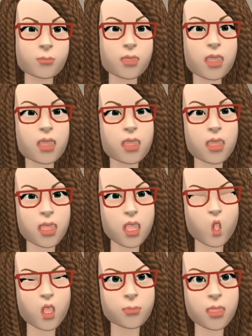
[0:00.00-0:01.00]
This is
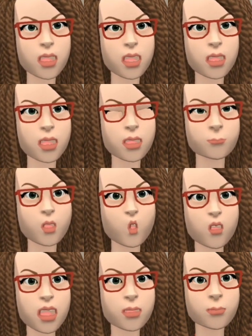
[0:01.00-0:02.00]
how the business's
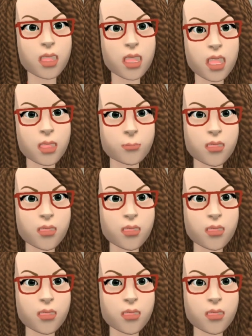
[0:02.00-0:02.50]
profitability